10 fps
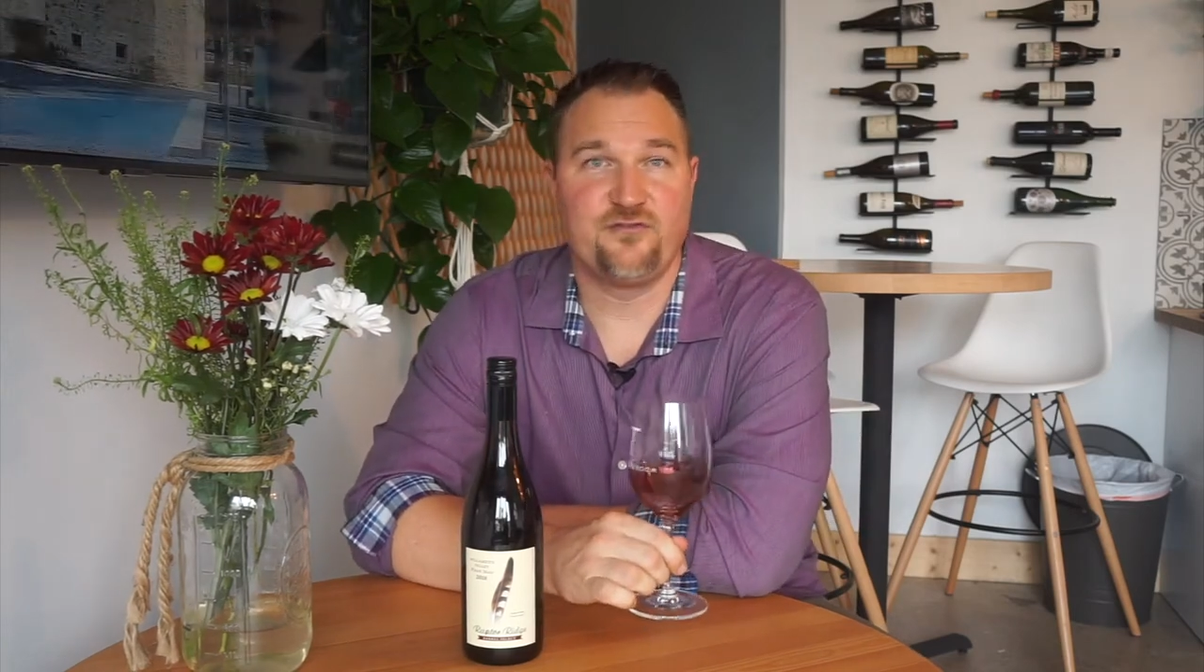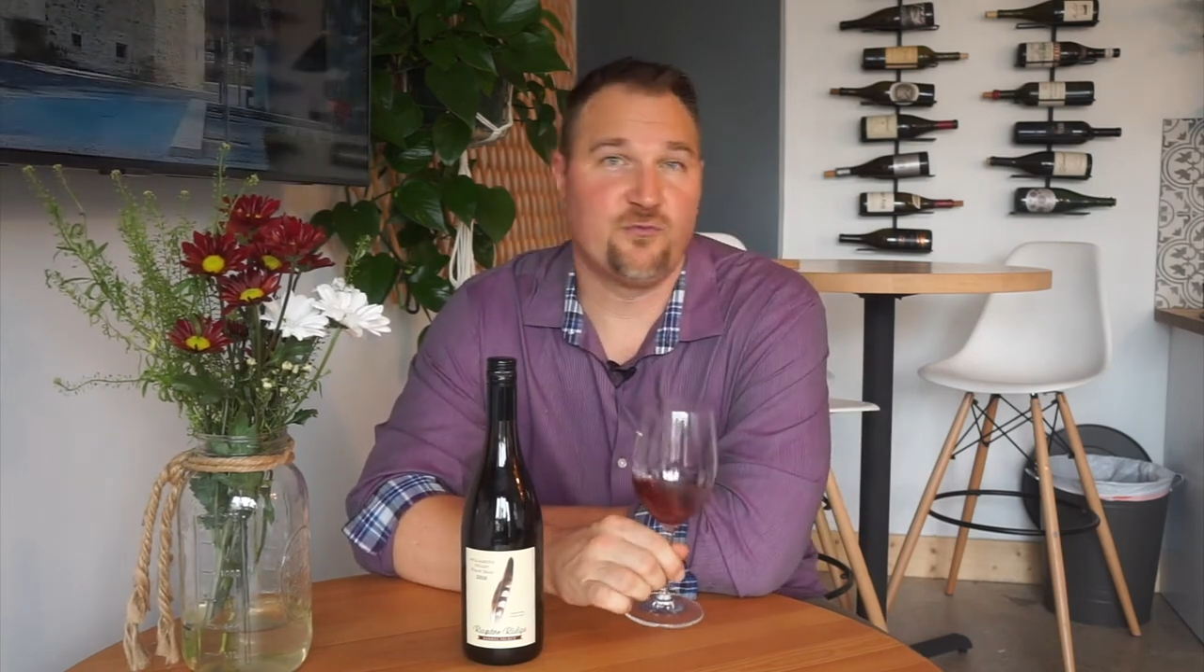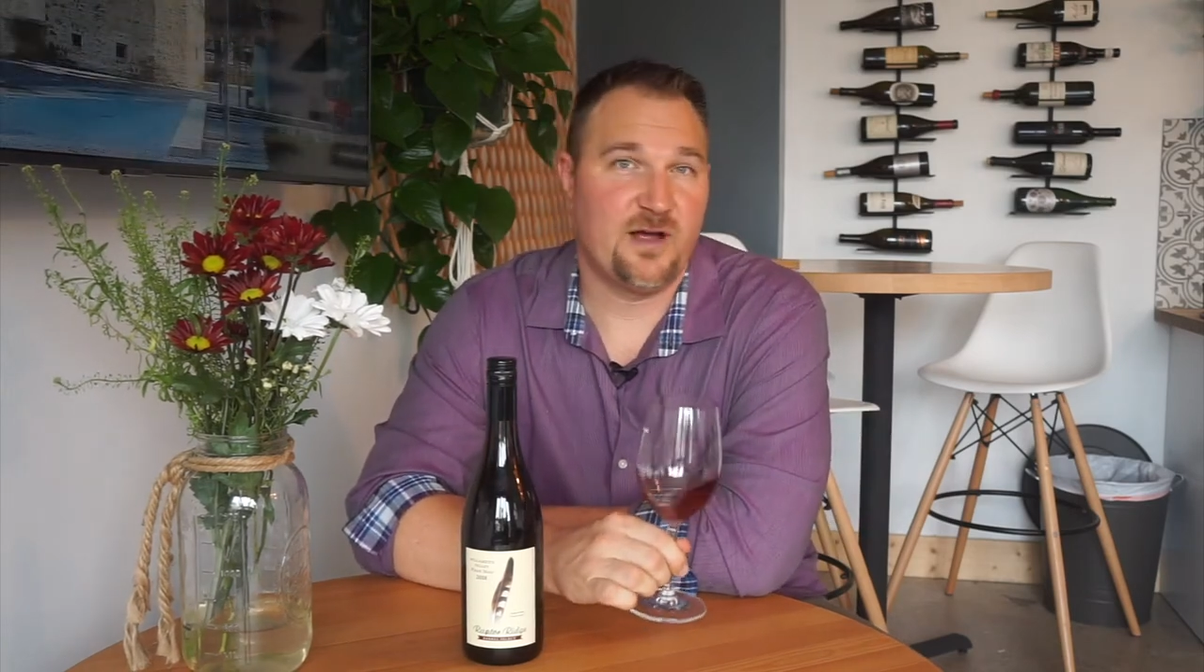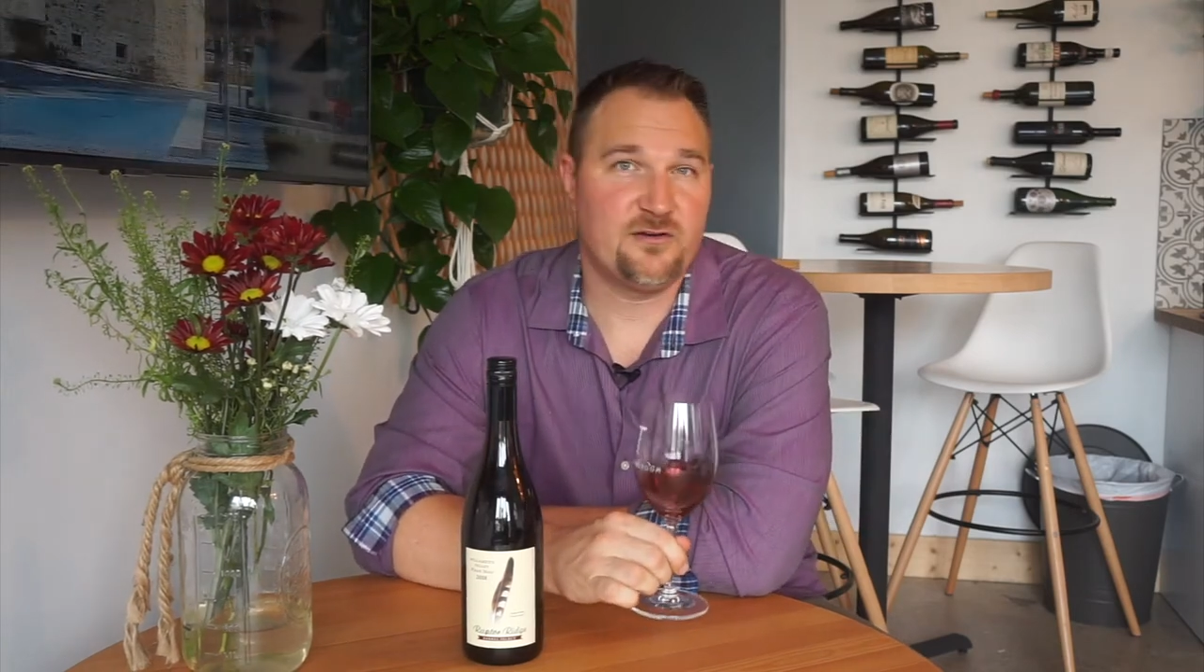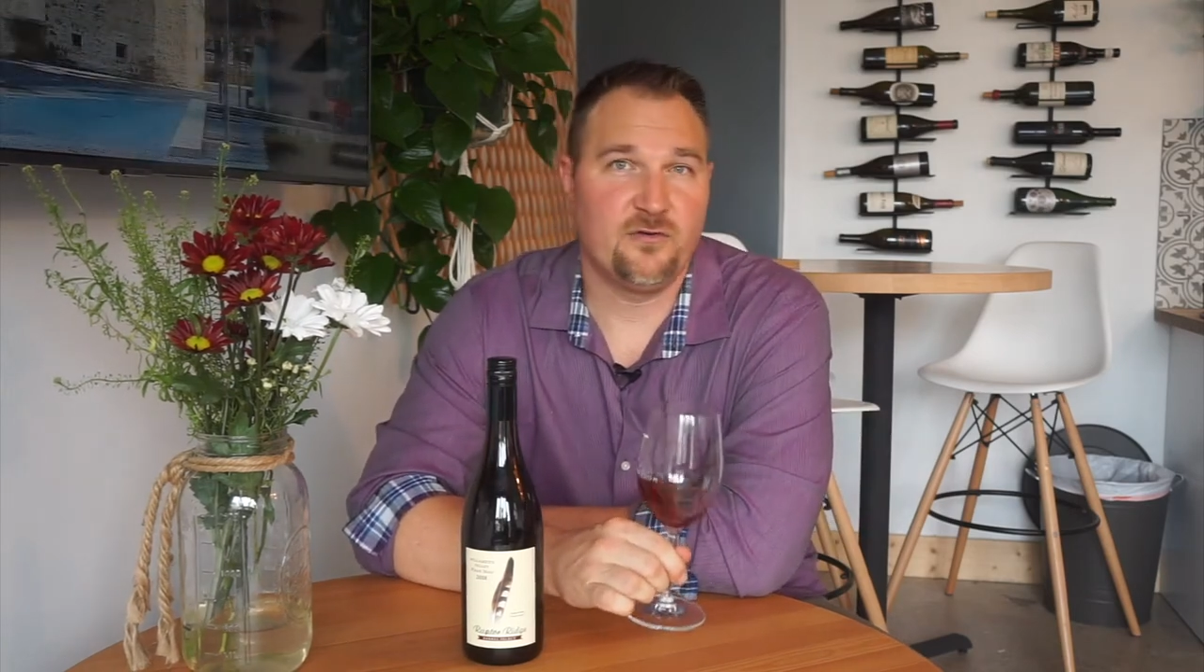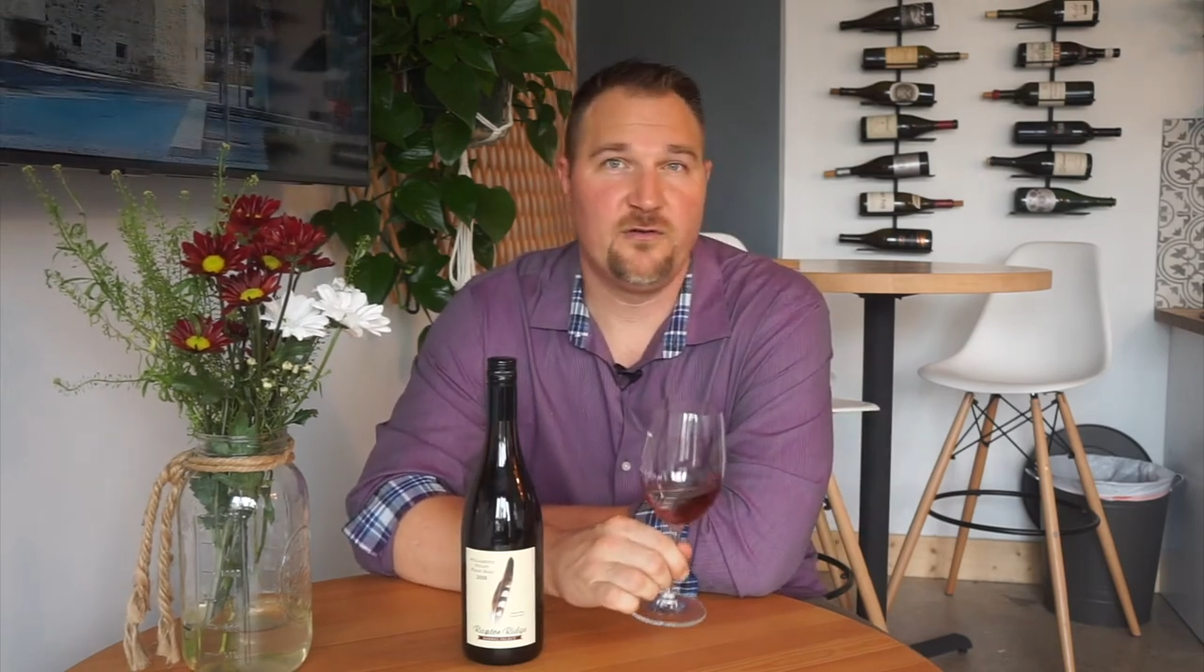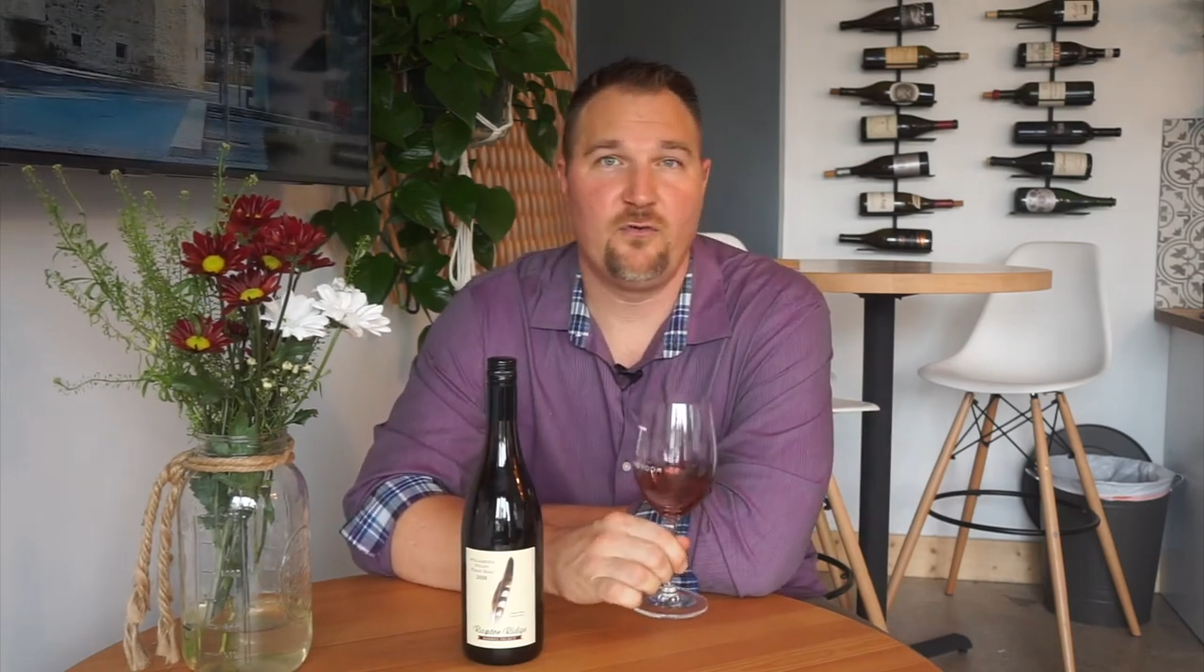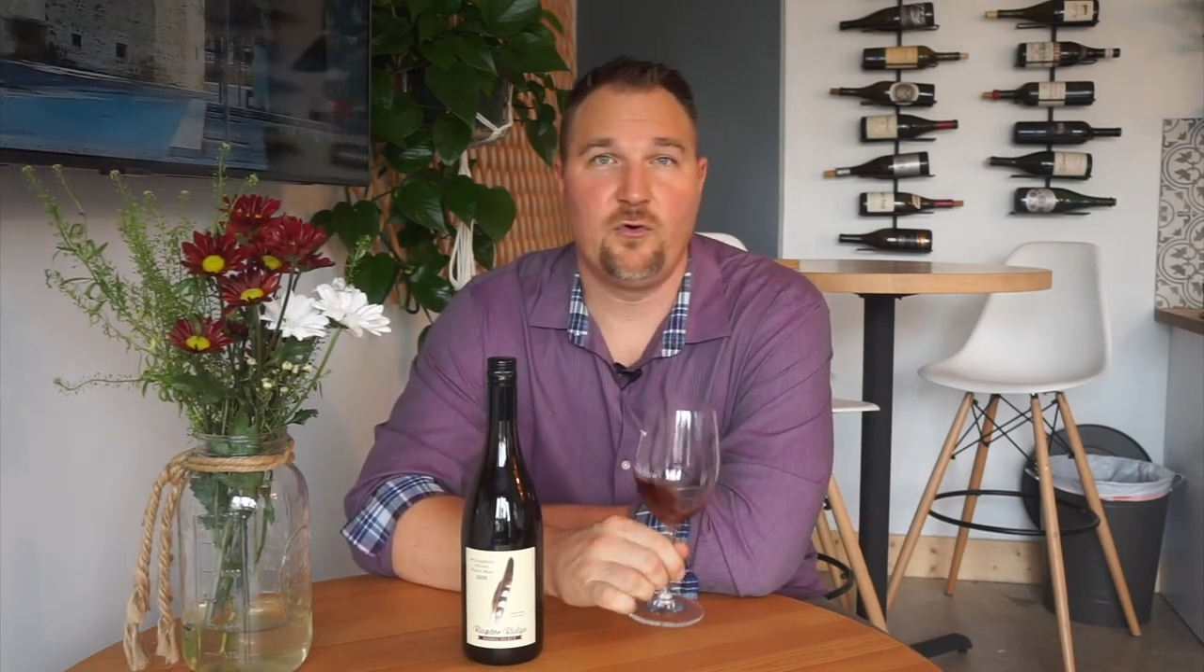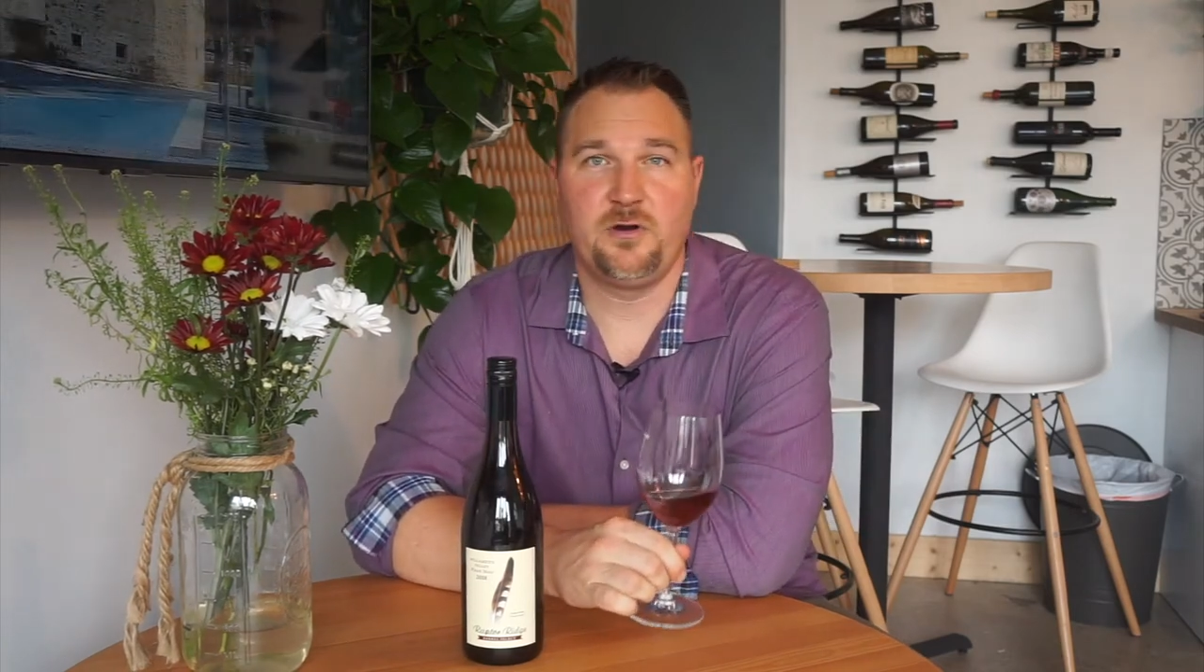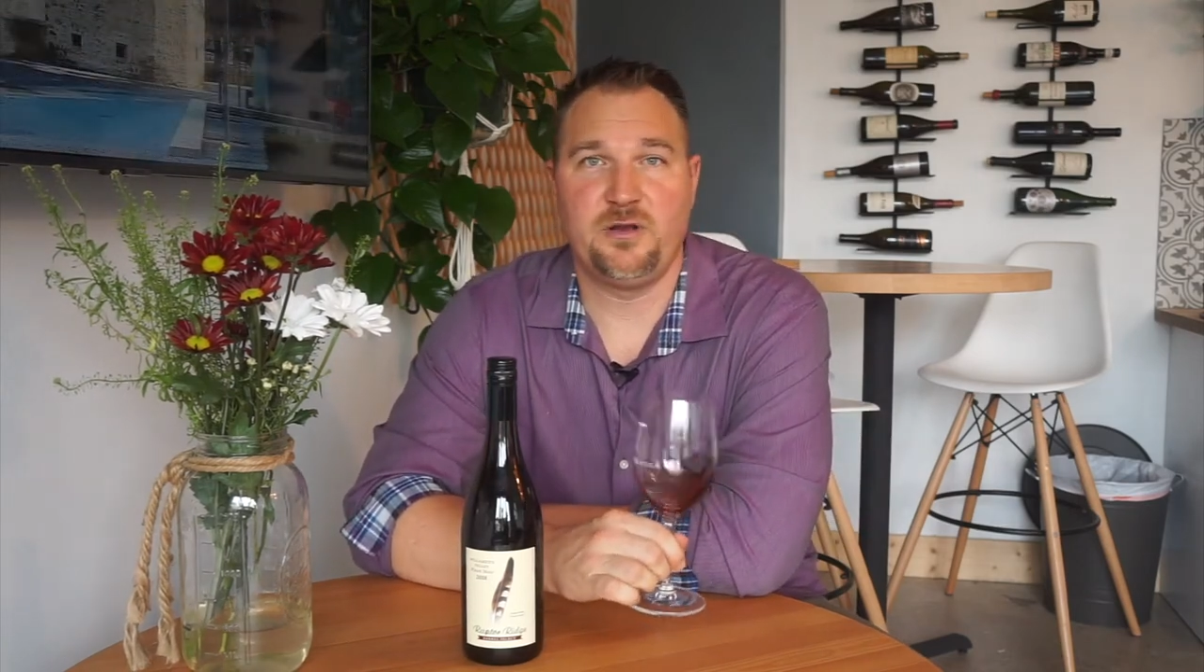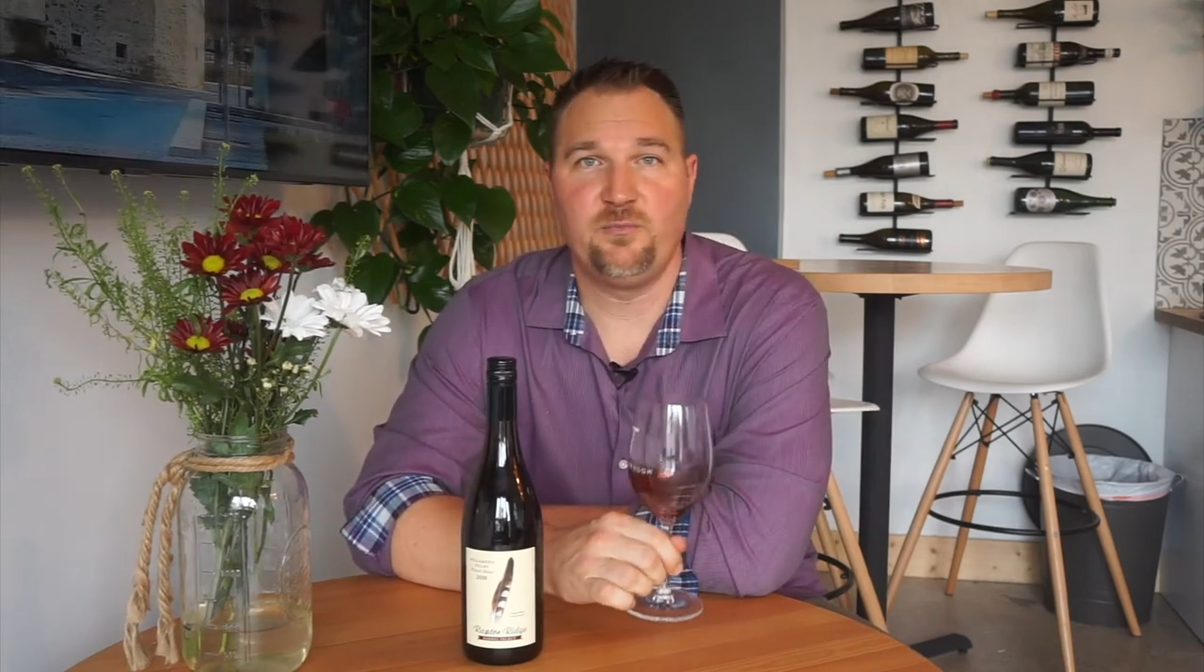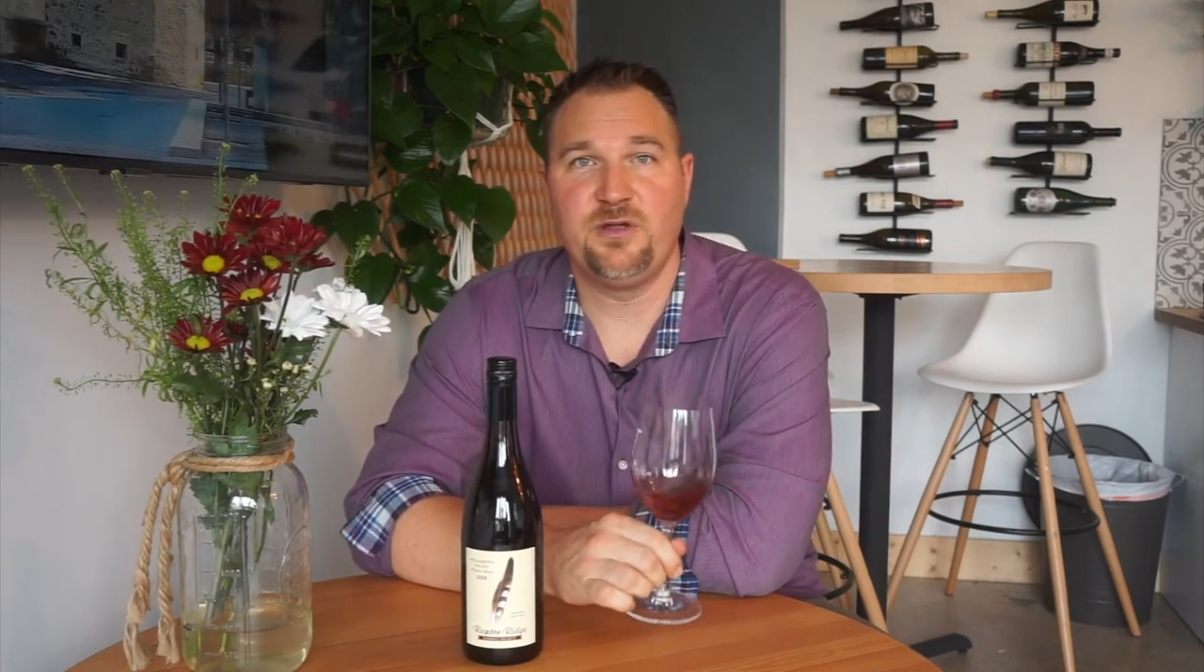director of Oregon